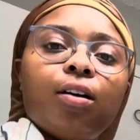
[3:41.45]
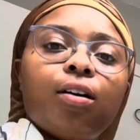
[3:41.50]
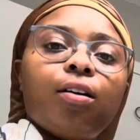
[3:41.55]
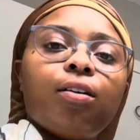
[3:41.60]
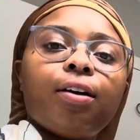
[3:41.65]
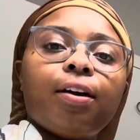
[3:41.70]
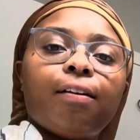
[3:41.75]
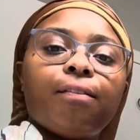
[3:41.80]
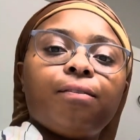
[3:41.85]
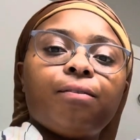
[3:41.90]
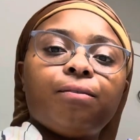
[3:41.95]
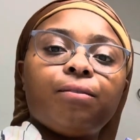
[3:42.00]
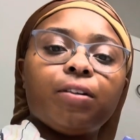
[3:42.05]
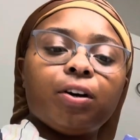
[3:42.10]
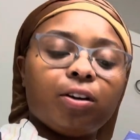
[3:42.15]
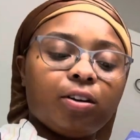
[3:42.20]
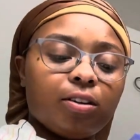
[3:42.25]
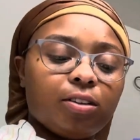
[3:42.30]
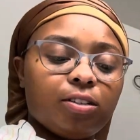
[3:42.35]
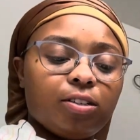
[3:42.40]
okay,
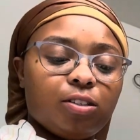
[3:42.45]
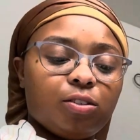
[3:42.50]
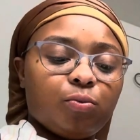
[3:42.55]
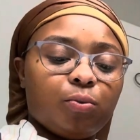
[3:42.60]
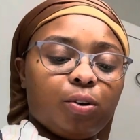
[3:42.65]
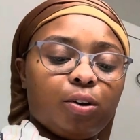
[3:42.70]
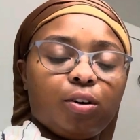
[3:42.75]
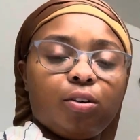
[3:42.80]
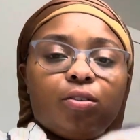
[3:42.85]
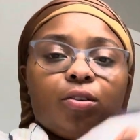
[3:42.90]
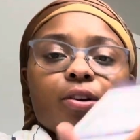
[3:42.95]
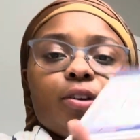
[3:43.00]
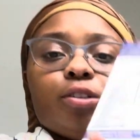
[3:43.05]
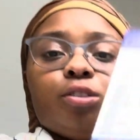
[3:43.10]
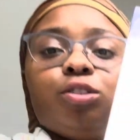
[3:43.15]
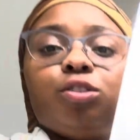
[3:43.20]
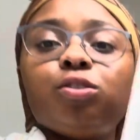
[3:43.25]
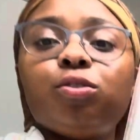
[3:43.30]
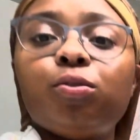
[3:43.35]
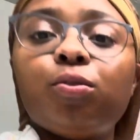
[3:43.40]
first we're going
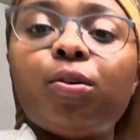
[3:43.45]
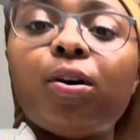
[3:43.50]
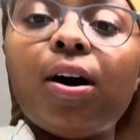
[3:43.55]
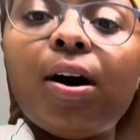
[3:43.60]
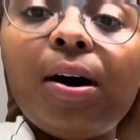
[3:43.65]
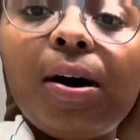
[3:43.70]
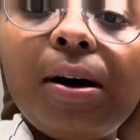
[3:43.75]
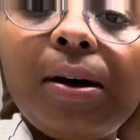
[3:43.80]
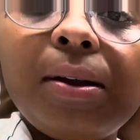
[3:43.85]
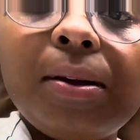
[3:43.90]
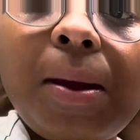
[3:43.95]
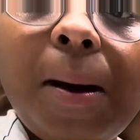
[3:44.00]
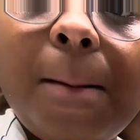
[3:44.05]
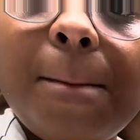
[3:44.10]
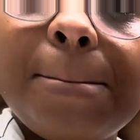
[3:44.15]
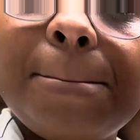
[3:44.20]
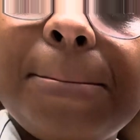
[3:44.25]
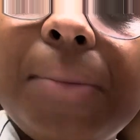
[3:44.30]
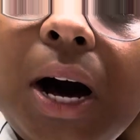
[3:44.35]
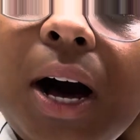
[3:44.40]
to
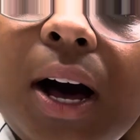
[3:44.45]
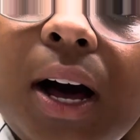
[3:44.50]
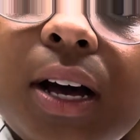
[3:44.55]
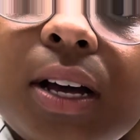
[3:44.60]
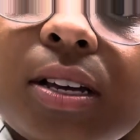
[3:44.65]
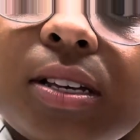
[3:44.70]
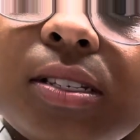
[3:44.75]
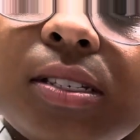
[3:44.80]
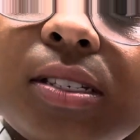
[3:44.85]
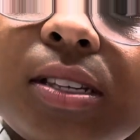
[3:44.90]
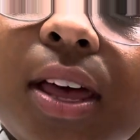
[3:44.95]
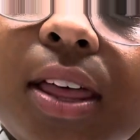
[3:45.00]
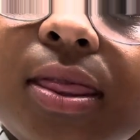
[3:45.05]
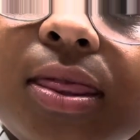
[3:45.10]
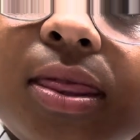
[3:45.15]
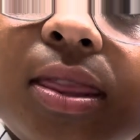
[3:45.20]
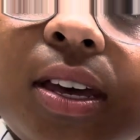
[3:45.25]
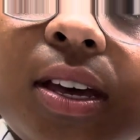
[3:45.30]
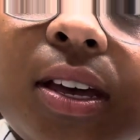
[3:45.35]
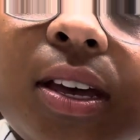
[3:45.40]
unbox
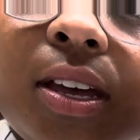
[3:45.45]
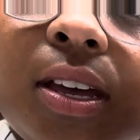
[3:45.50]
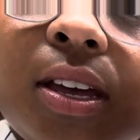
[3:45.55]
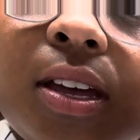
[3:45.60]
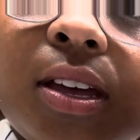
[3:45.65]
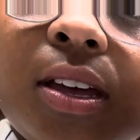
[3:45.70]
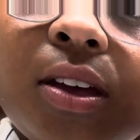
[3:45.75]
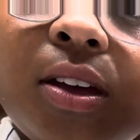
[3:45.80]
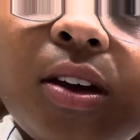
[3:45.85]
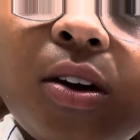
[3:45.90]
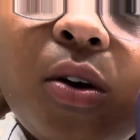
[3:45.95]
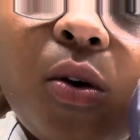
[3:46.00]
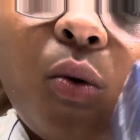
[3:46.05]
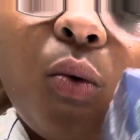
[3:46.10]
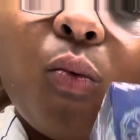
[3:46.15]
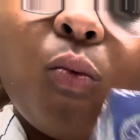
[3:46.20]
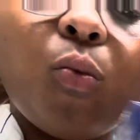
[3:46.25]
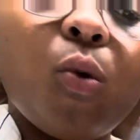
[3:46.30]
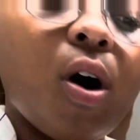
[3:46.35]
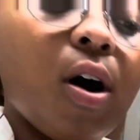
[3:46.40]
the
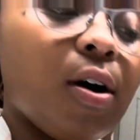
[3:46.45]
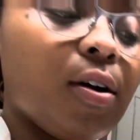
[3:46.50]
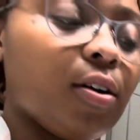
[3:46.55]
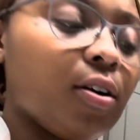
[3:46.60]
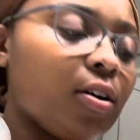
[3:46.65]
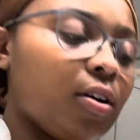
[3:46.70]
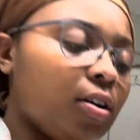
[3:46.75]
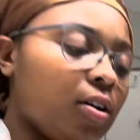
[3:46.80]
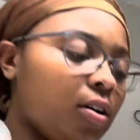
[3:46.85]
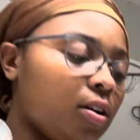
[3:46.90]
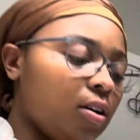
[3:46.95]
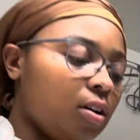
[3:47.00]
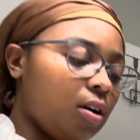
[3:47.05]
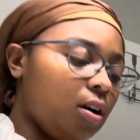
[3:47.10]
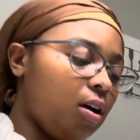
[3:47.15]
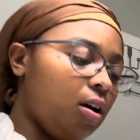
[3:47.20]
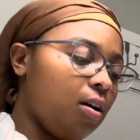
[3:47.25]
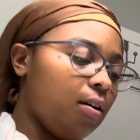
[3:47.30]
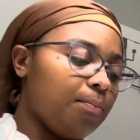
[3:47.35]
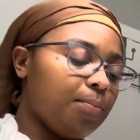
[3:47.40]
water
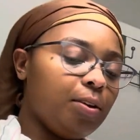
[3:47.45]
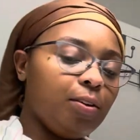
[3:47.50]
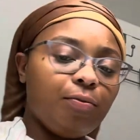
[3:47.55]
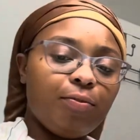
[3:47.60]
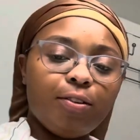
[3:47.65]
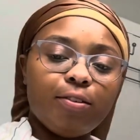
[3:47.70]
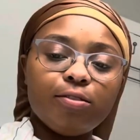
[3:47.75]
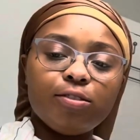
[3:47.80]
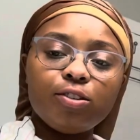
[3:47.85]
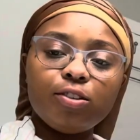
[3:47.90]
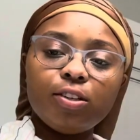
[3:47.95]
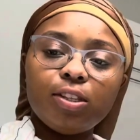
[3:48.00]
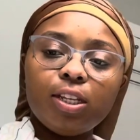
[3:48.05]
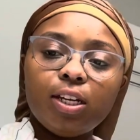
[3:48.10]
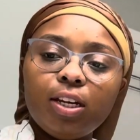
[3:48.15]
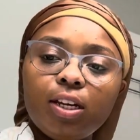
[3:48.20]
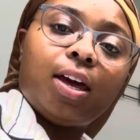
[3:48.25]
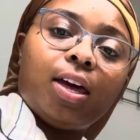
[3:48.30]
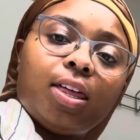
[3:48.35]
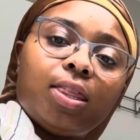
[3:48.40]
diffuser
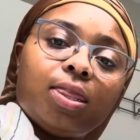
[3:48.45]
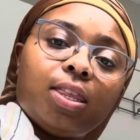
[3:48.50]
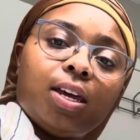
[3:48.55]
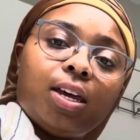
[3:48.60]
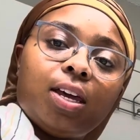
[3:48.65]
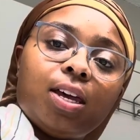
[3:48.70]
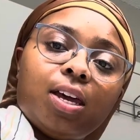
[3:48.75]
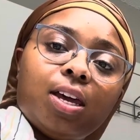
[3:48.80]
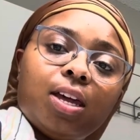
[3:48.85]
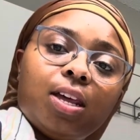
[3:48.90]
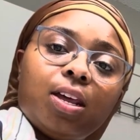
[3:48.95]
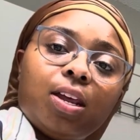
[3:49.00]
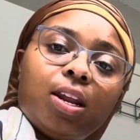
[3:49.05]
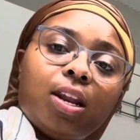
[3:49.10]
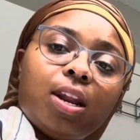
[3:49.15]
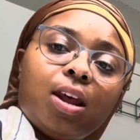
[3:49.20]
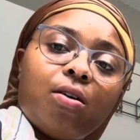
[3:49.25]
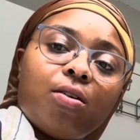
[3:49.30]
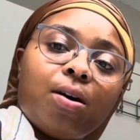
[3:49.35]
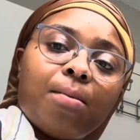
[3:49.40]
thing, and then
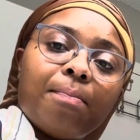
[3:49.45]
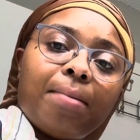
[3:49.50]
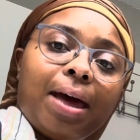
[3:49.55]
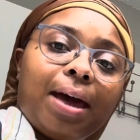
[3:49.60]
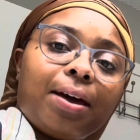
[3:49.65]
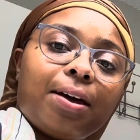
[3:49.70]
I'll come back.